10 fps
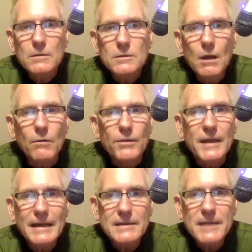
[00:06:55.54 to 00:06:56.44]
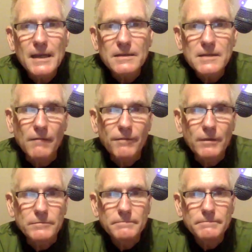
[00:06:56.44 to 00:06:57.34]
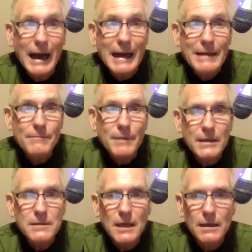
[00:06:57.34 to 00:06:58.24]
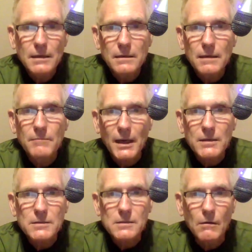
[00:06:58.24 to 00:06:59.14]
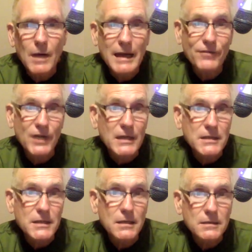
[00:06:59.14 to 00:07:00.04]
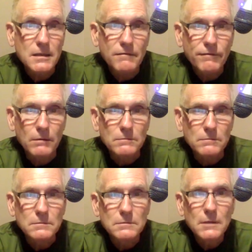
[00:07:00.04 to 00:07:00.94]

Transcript: So the next thing is telephone. I maintain in Mexico, I have an AT&T phone.